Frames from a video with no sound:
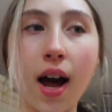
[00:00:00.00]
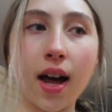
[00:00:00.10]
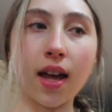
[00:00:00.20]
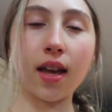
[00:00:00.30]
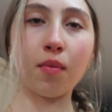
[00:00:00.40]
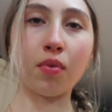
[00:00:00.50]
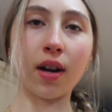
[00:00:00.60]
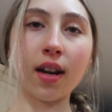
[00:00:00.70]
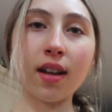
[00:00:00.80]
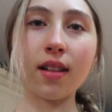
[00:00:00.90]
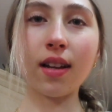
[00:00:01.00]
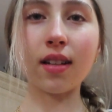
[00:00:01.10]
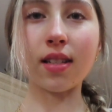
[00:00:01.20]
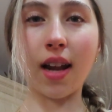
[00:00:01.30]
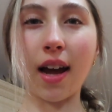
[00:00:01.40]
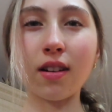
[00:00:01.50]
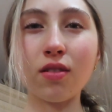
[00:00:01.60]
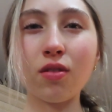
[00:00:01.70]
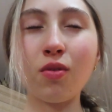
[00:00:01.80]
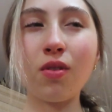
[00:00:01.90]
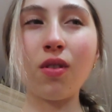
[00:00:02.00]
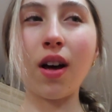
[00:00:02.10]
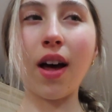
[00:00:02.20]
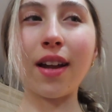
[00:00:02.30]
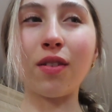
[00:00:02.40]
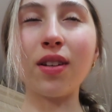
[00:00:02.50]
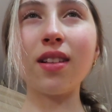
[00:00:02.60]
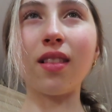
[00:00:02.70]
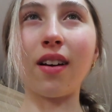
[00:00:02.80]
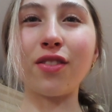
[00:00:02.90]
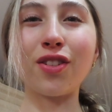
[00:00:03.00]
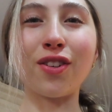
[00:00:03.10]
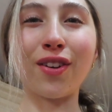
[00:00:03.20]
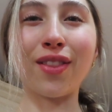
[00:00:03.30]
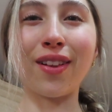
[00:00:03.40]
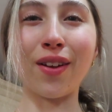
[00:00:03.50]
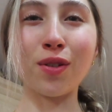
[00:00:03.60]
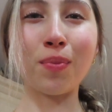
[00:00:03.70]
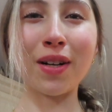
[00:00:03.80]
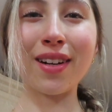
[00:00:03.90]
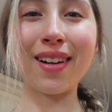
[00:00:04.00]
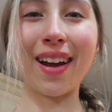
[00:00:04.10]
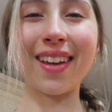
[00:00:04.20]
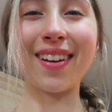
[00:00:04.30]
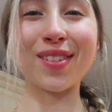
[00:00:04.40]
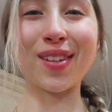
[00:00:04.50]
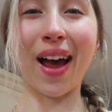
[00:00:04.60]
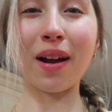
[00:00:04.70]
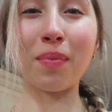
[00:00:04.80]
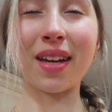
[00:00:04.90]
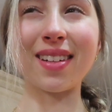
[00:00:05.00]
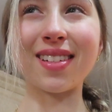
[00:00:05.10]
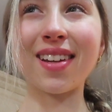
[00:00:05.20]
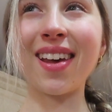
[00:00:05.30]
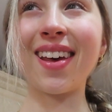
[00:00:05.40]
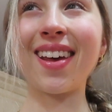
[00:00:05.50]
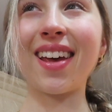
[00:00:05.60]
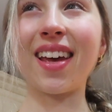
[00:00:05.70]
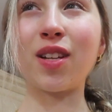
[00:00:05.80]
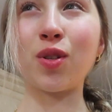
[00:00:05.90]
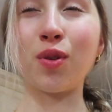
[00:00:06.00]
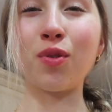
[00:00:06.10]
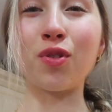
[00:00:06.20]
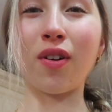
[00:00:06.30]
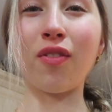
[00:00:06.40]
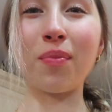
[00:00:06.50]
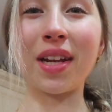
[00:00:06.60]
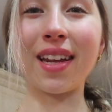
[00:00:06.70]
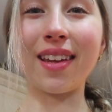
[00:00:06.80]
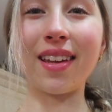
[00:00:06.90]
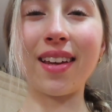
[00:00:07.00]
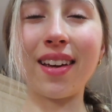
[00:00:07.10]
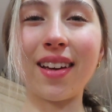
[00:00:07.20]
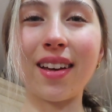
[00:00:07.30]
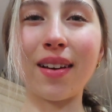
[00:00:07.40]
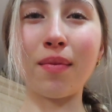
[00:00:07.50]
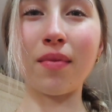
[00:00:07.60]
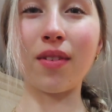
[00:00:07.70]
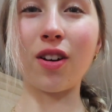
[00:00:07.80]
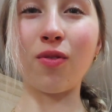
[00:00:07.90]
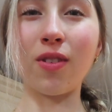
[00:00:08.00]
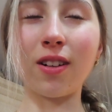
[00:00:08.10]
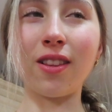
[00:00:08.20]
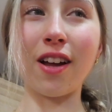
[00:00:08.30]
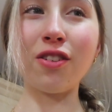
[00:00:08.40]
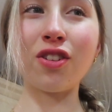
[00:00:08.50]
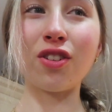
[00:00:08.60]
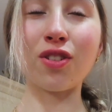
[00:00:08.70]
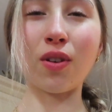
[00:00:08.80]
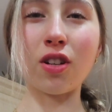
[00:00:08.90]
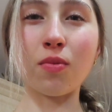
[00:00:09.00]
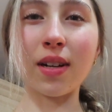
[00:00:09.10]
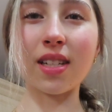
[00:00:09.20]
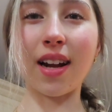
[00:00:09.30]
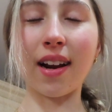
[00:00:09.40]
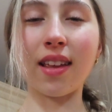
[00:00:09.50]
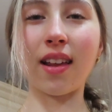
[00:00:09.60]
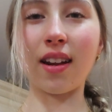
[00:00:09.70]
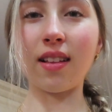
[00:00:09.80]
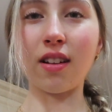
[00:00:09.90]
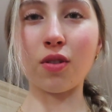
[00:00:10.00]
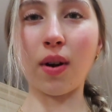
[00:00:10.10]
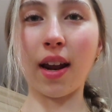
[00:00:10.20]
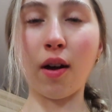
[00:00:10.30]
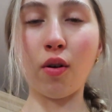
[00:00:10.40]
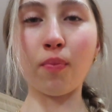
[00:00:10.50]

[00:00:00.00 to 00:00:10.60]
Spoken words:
I bring like a snack to school. I don't eat lunch during the lunch period. I eat a snack because it's too short for me to eat a real lunch, so I just bring a snack and then I eat lunch when I get home.